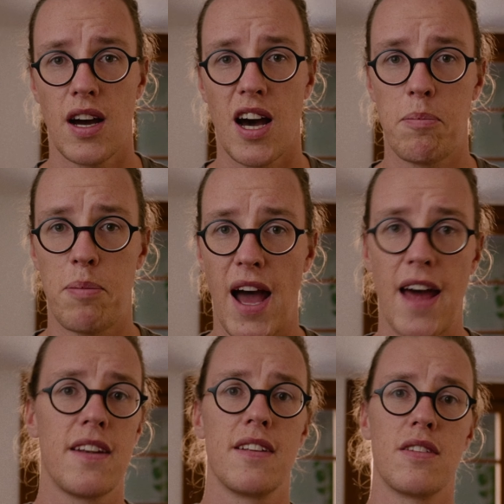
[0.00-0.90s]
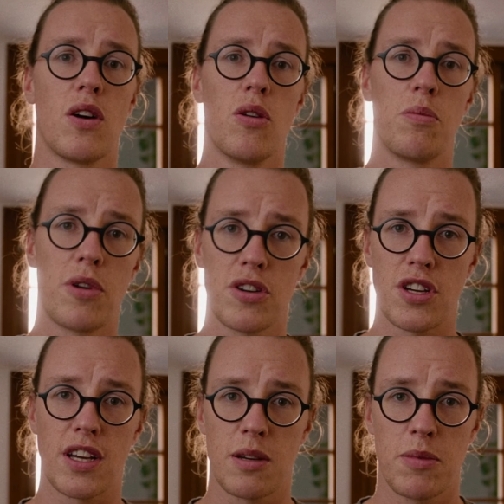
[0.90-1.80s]
abandon the whole
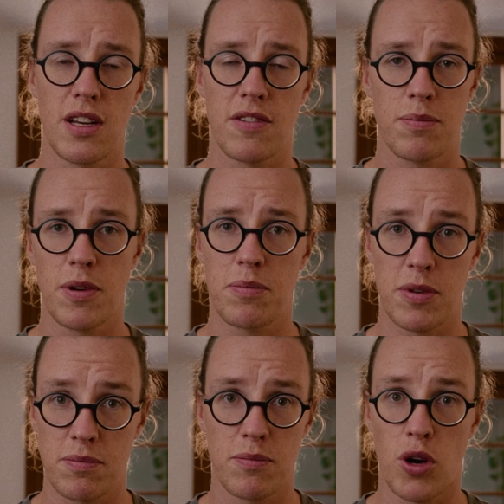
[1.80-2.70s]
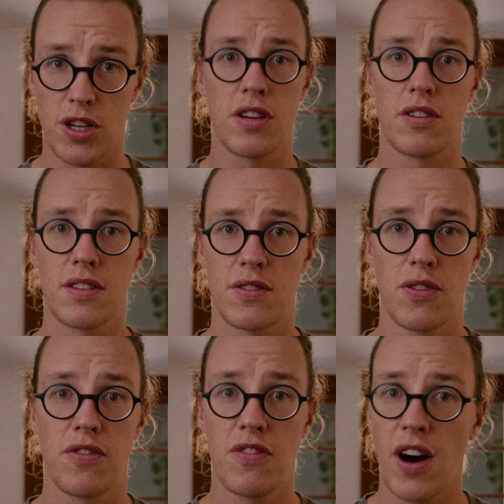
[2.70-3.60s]
project. I mean, I've been working on this
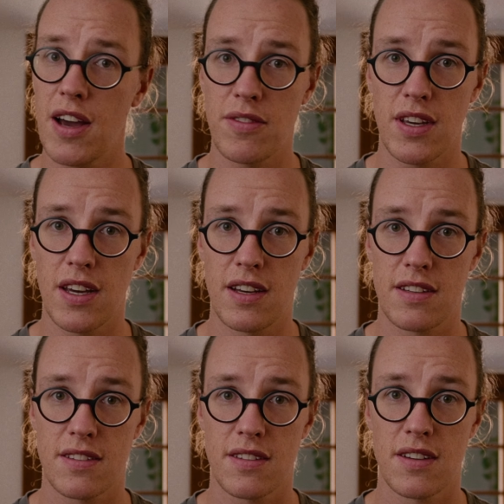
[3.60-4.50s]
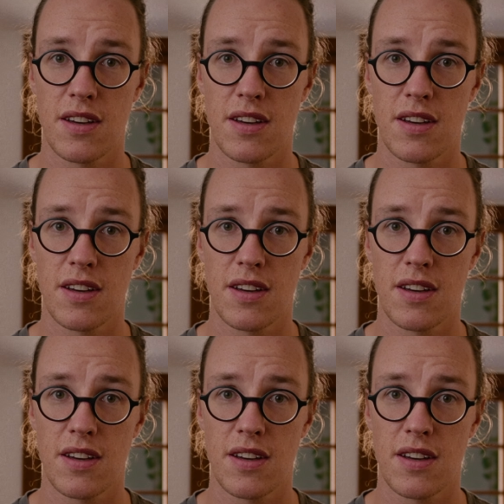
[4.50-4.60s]
for 5 years